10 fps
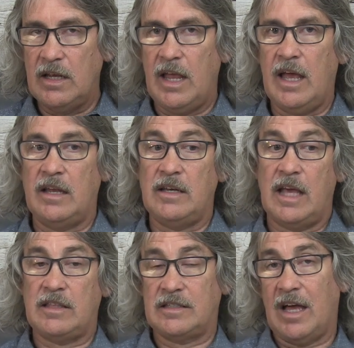And
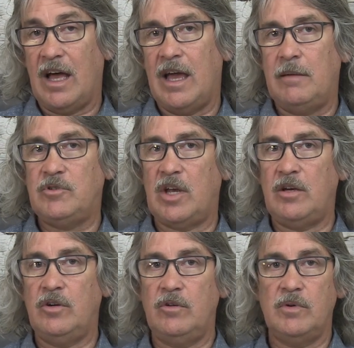at the time,
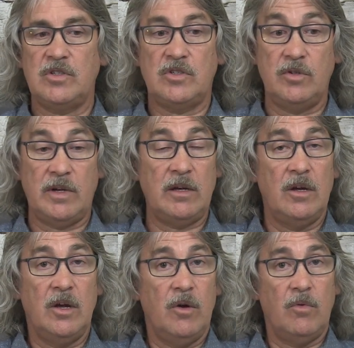Jehu was doing
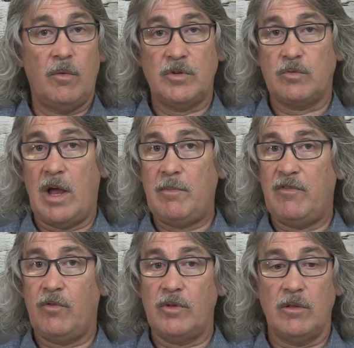what was right
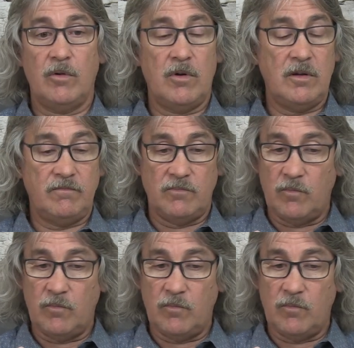before the Lord,